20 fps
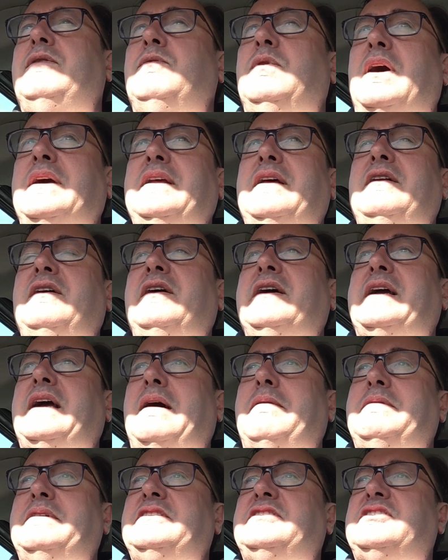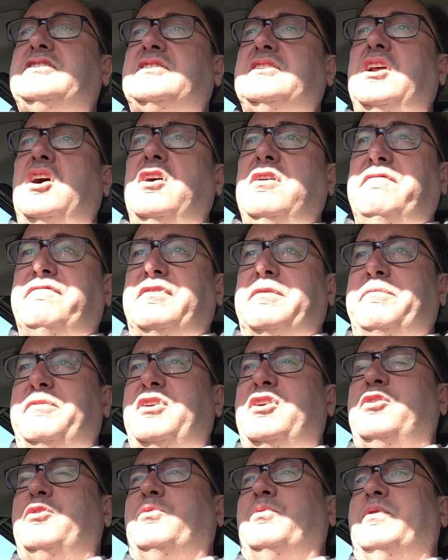Why don't I come and just learn from
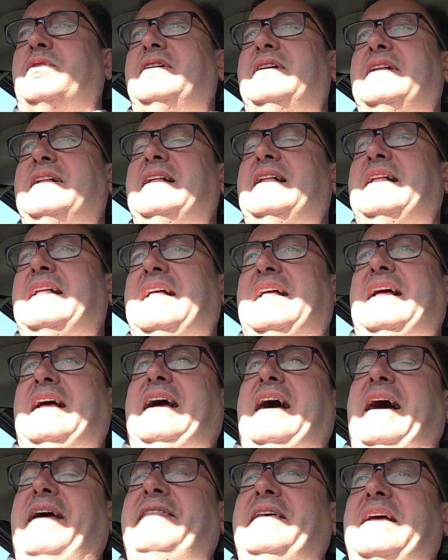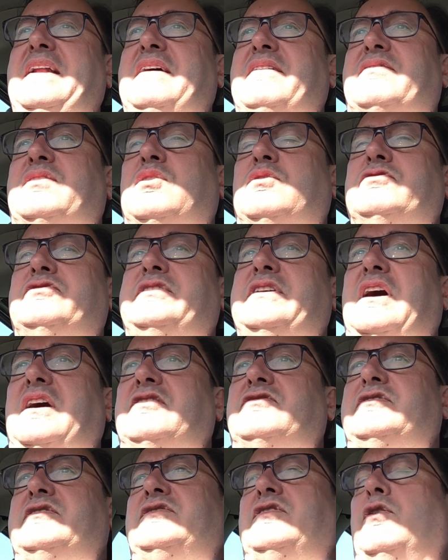you? And then, of course, the
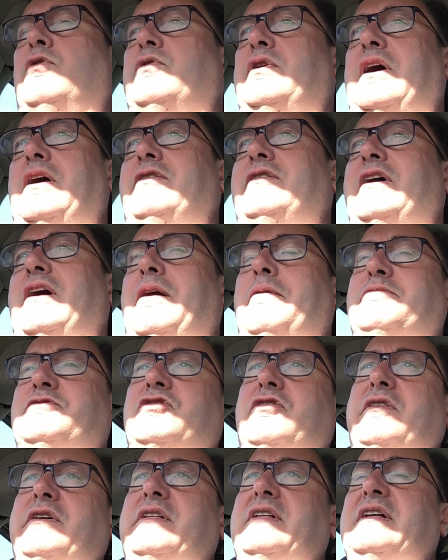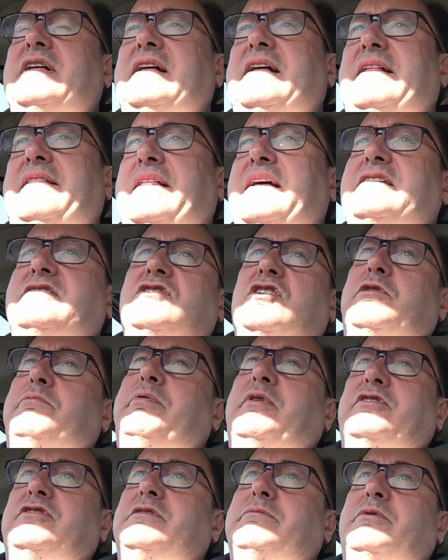answer is, oh no, no, I'm sorry, that's
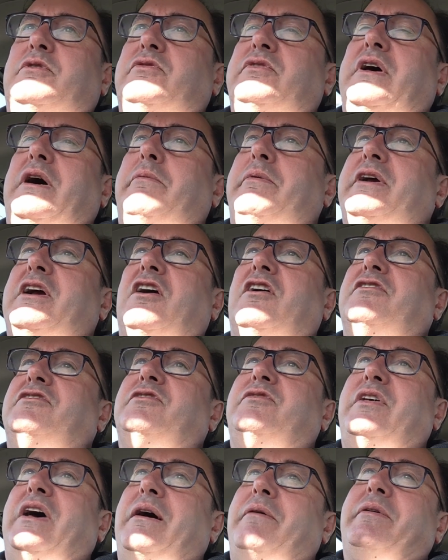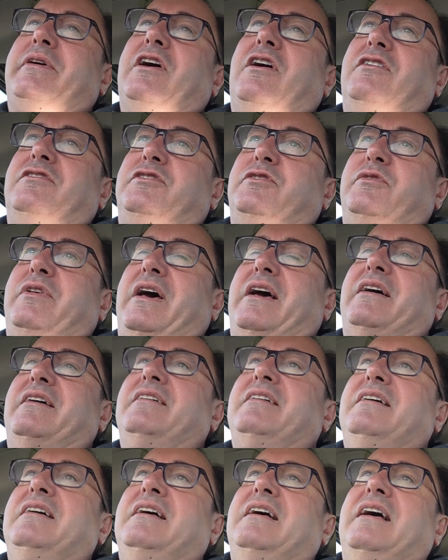not possible. No, we can't do that. We can't do that.
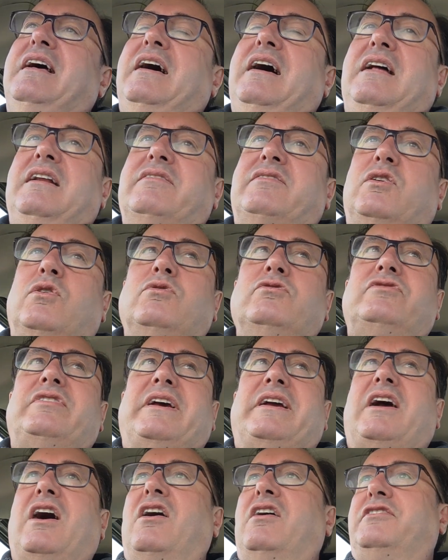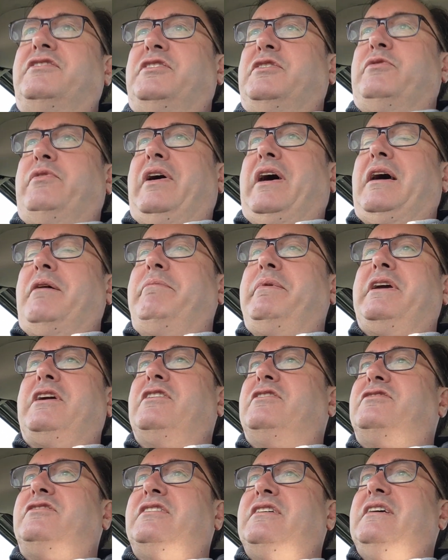And of course, they can't do that
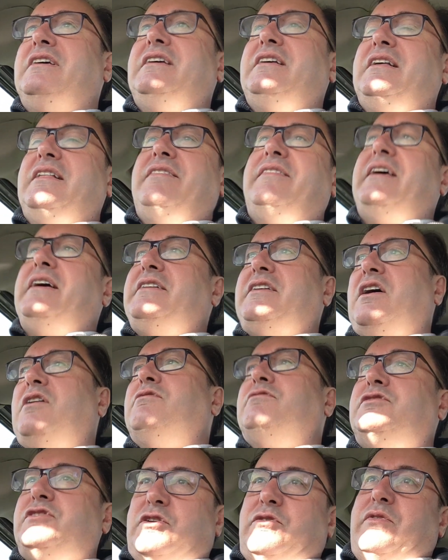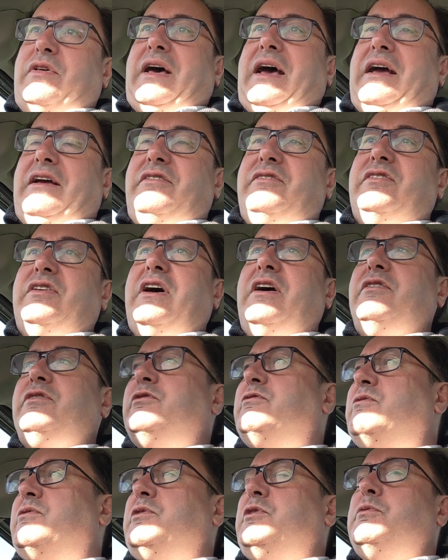because they don't do that. You know,
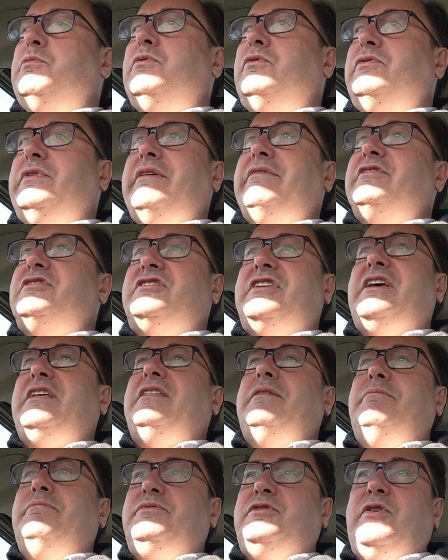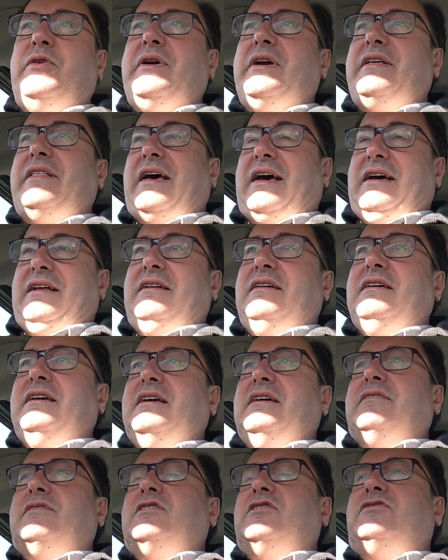you you will never see them doing that
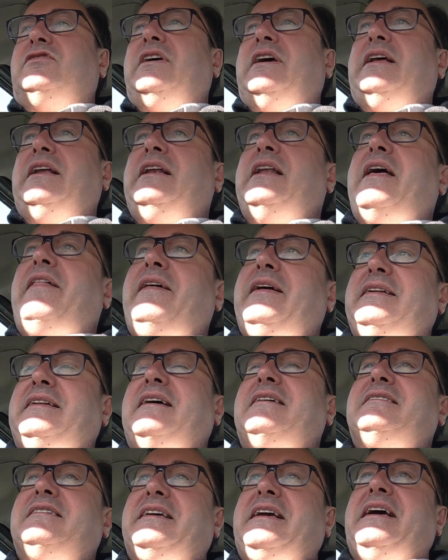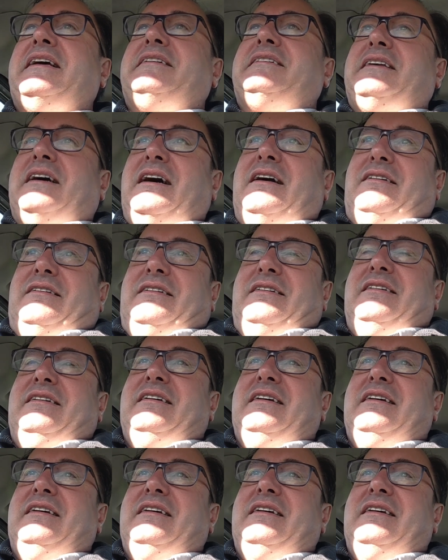because that, that doesn't get done